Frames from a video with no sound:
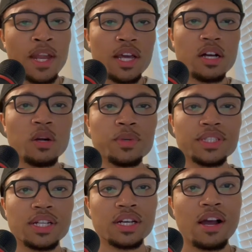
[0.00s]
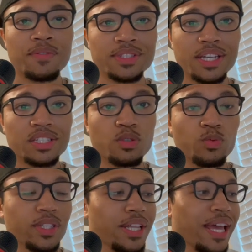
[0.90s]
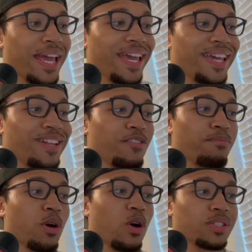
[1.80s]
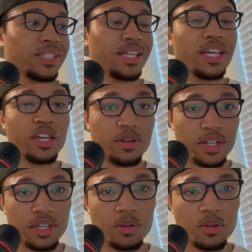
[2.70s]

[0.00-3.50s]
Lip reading: was in a confrontation with the head of mall security.